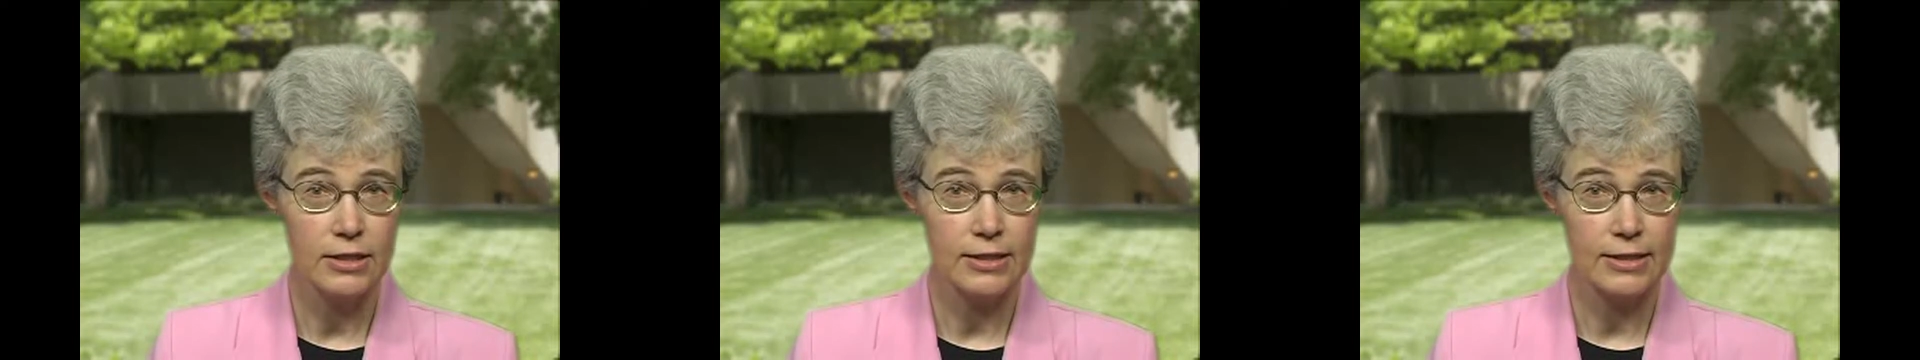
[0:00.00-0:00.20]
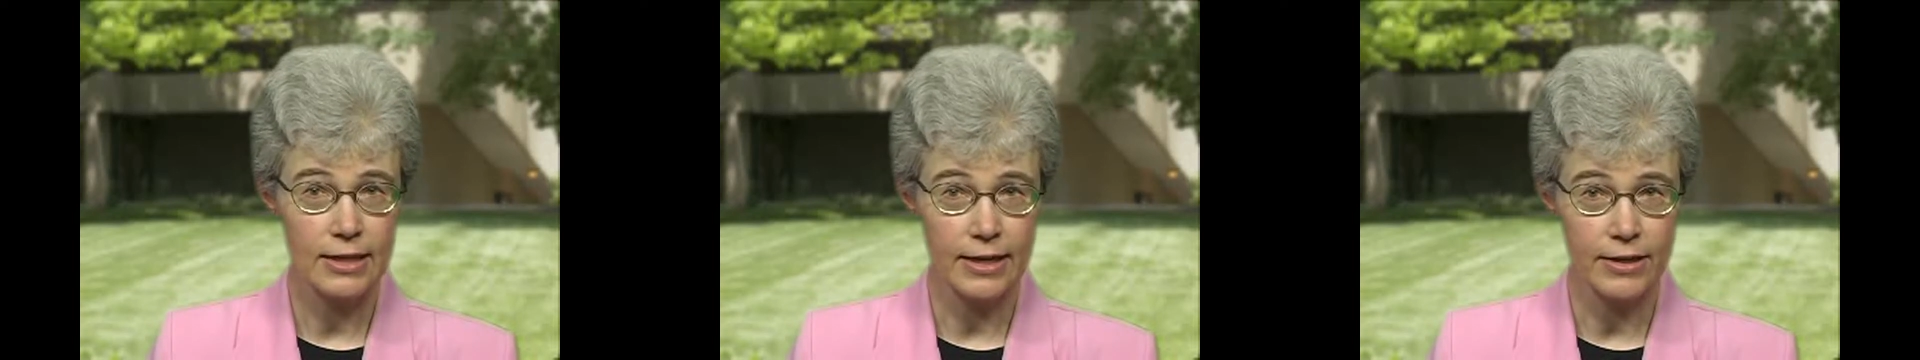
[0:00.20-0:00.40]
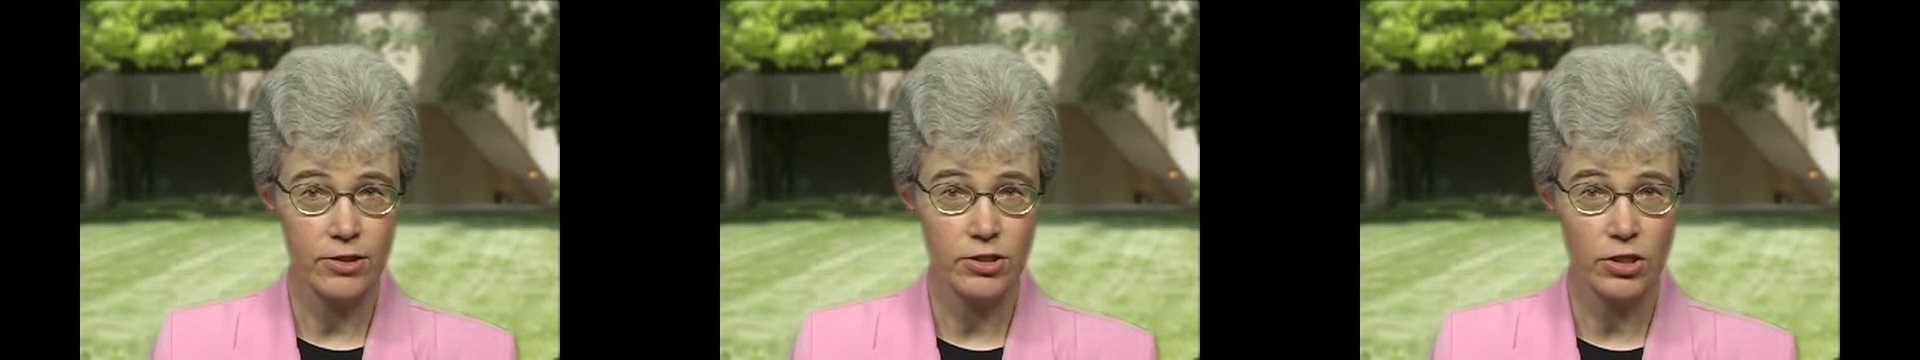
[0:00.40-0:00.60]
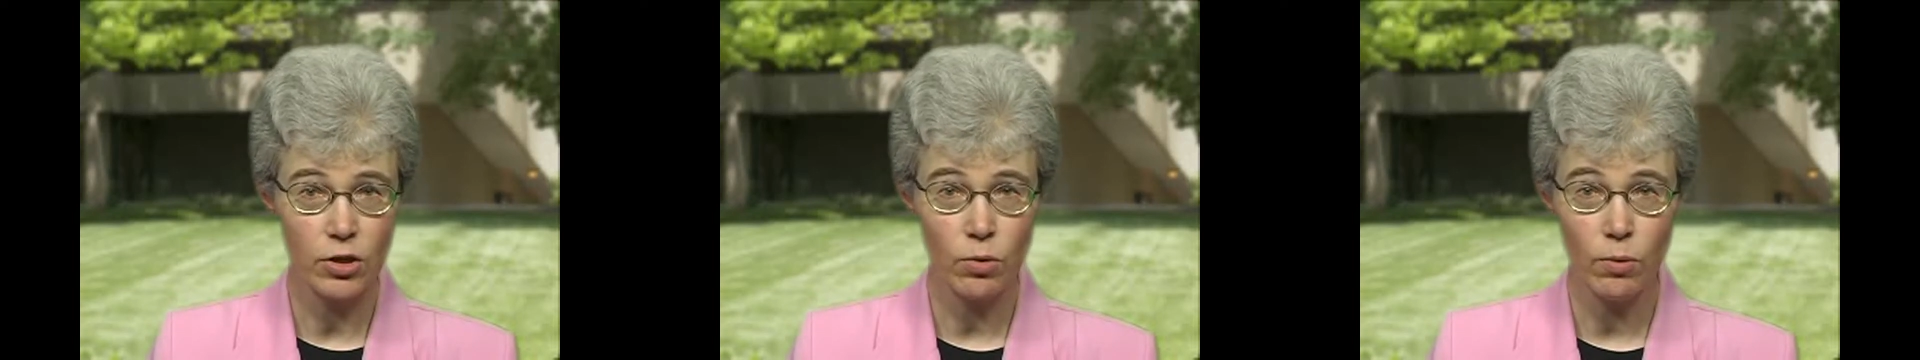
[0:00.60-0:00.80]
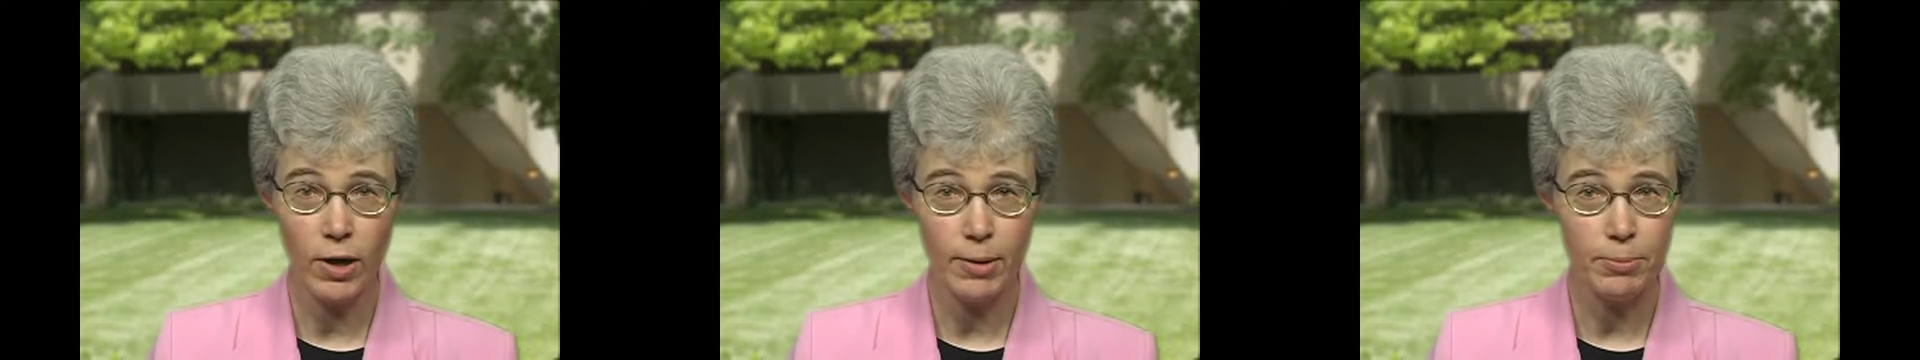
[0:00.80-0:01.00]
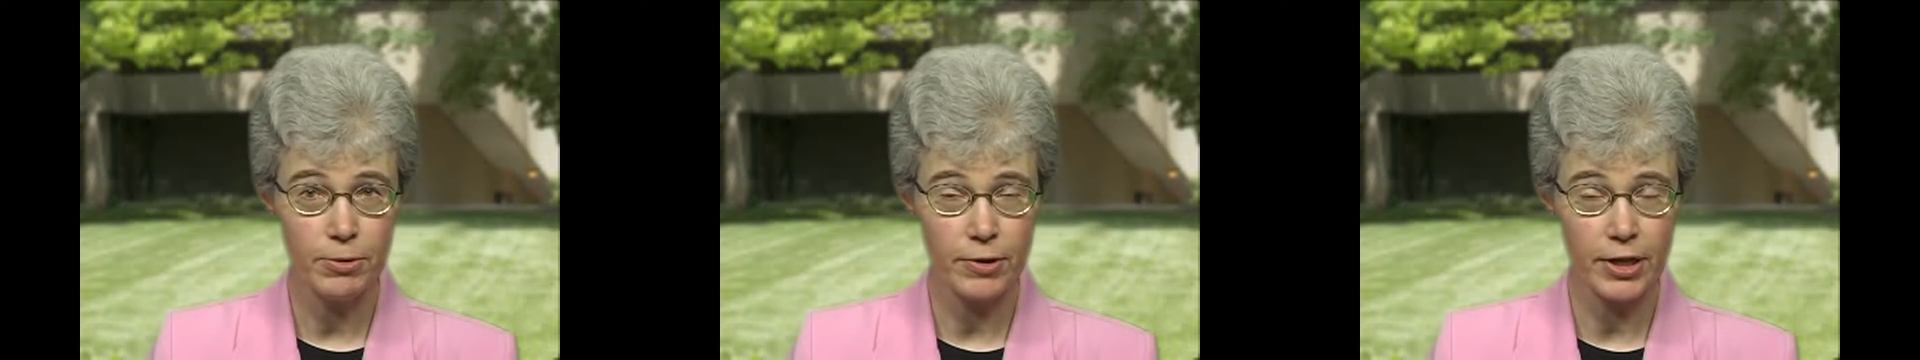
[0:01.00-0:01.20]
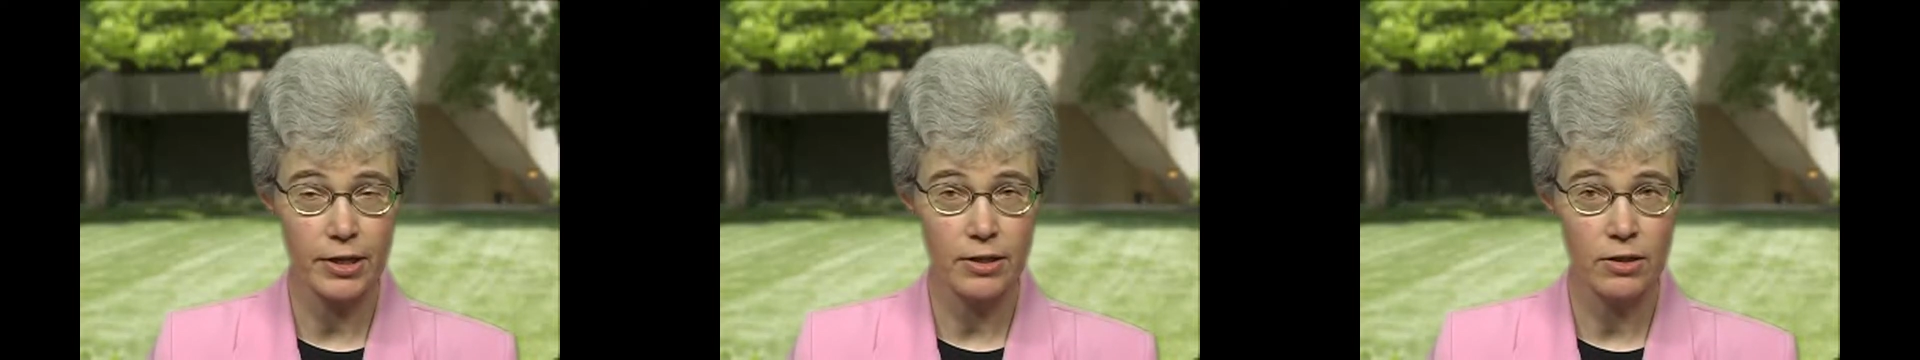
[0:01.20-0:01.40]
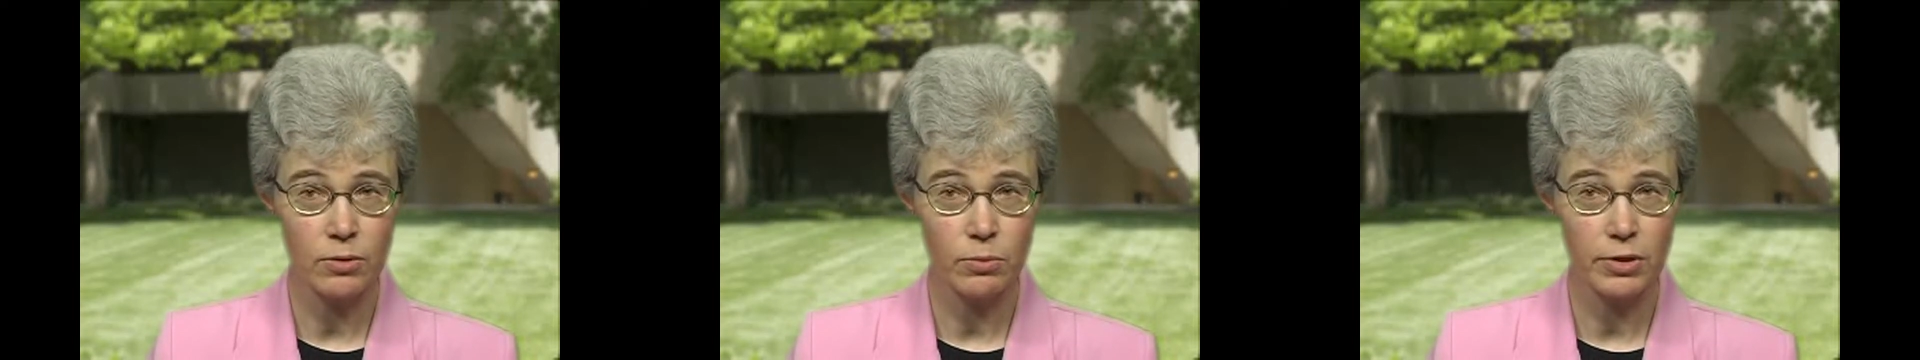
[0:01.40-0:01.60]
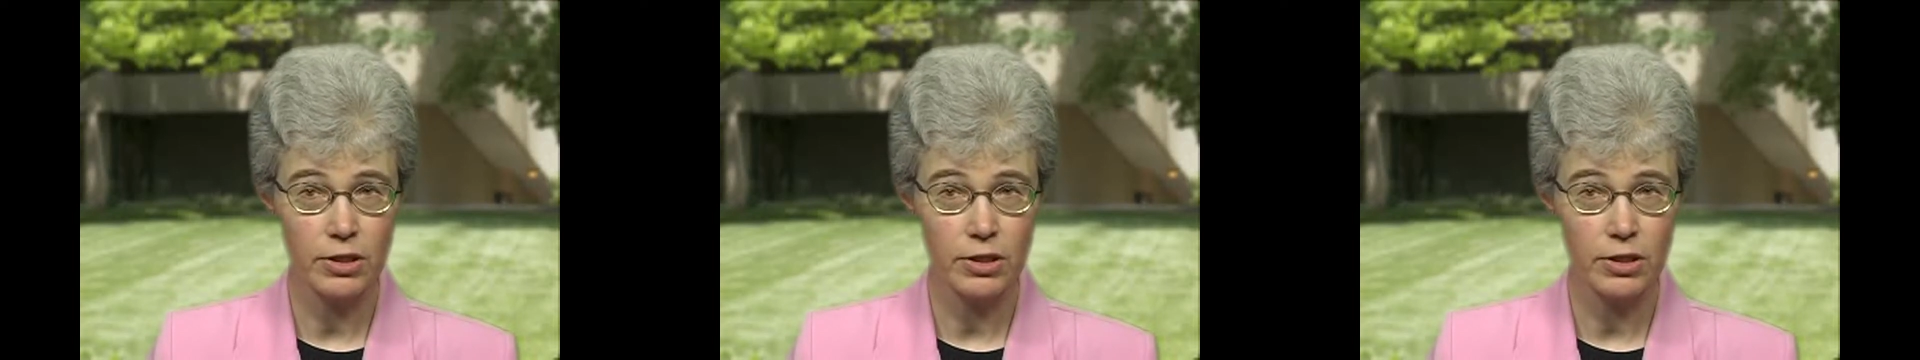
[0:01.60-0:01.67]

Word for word: the desire to cooperate